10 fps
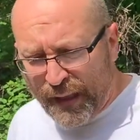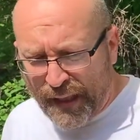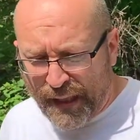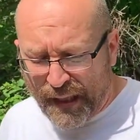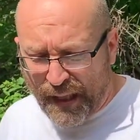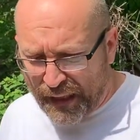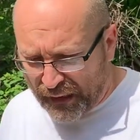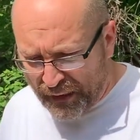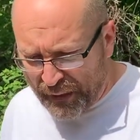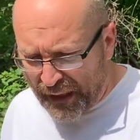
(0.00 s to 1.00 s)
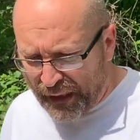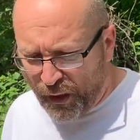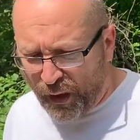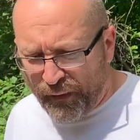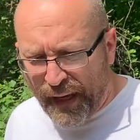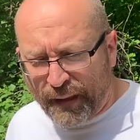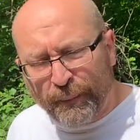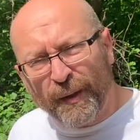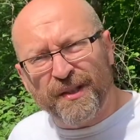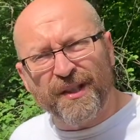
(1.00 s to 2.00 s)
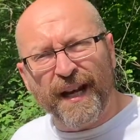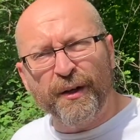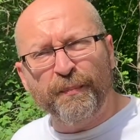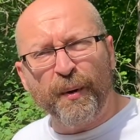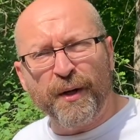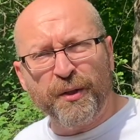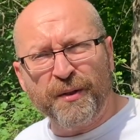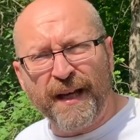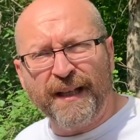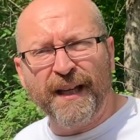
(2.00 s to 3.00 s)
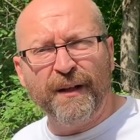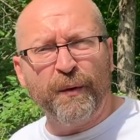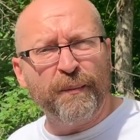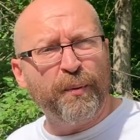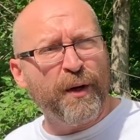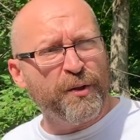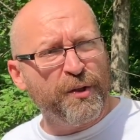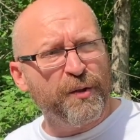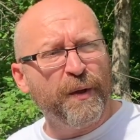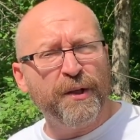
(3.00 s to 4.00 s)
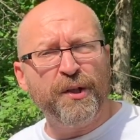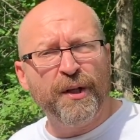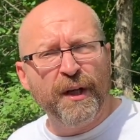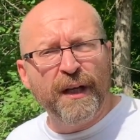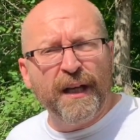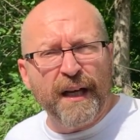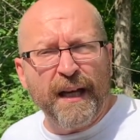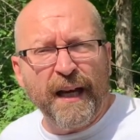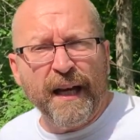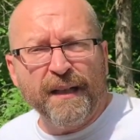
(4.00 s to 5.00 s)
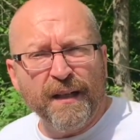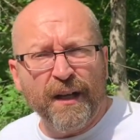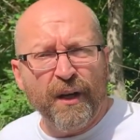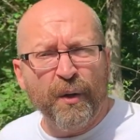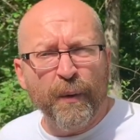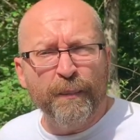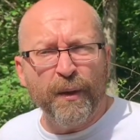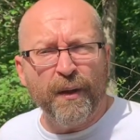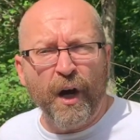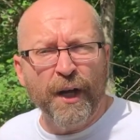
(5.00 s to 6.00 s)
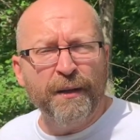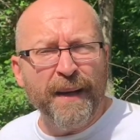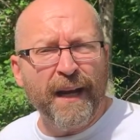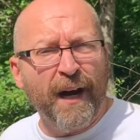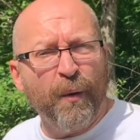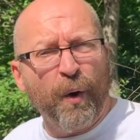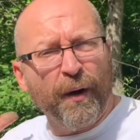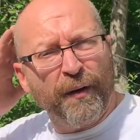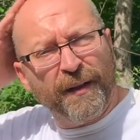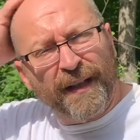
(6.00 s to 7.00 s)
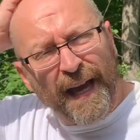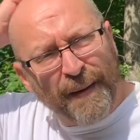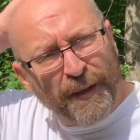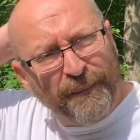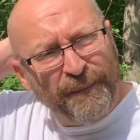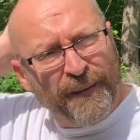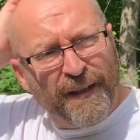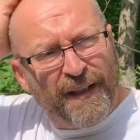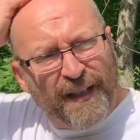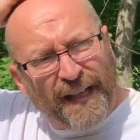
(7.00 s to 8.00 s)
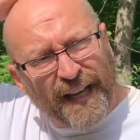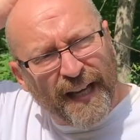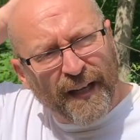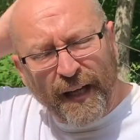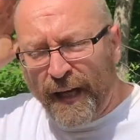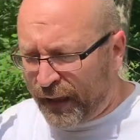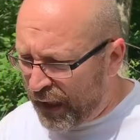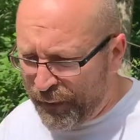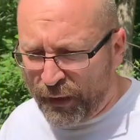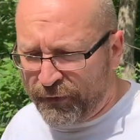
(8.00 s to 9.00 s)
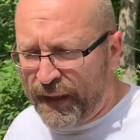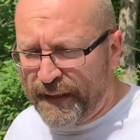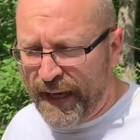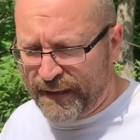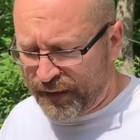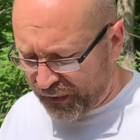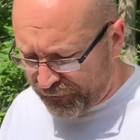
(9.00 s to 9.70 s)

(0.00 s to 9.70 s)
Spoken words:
and I eliminated all that and put a standard pressure tank in with a pressure switch, and we put on-demand hot water in the cabin, and it came out fantastic.